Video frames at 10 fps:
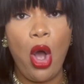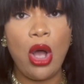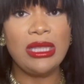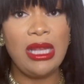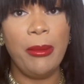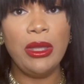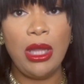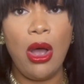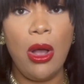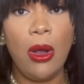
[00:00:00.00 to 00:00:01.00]
all summer
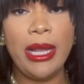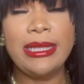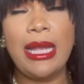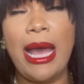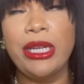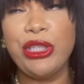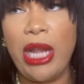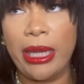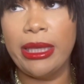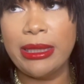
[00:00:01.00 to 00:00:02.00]
long is kind of
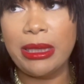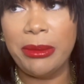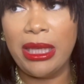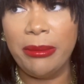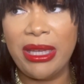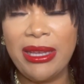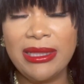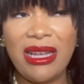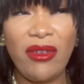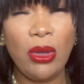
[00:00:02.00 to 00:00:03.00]
shocking to me
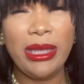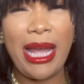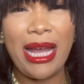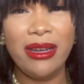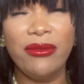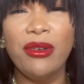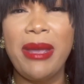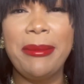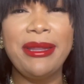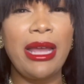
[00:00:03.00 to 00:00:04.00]
because I've only had it for
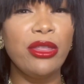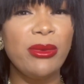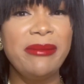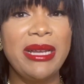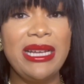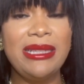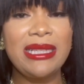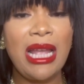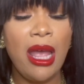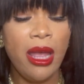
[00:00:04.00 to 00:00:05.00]
maybe like three months,